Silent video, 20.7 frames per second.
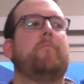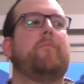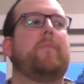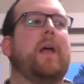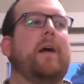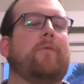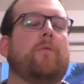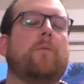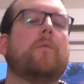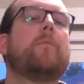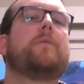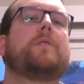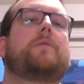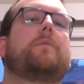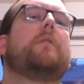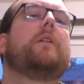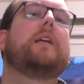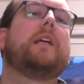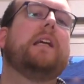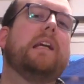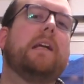Everyone was
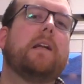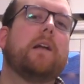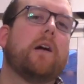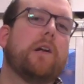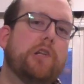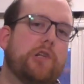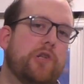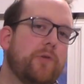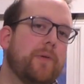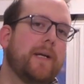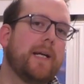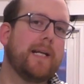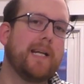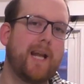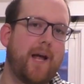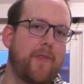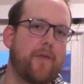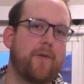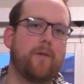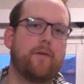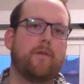really keen on doing
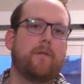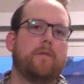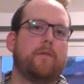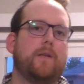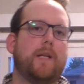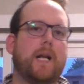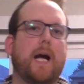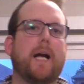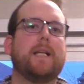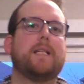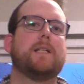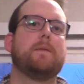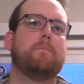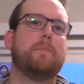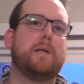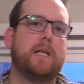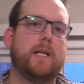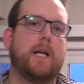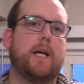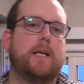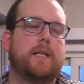another 9 to
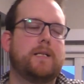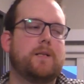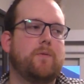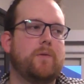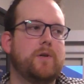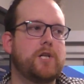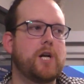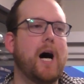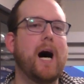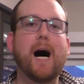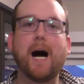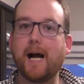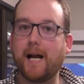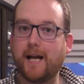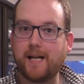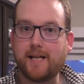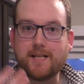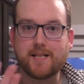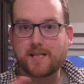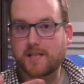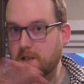Midnight, which
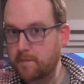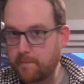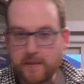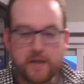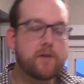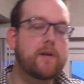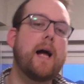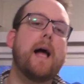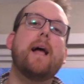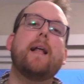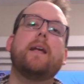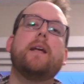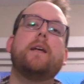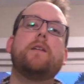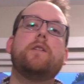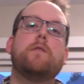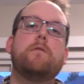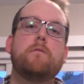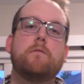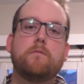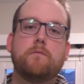I
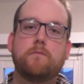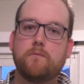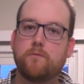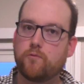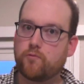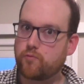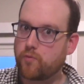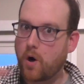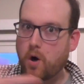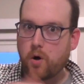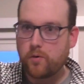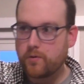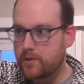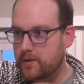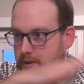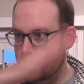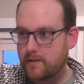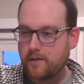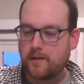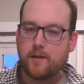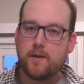spearheaded, wrote,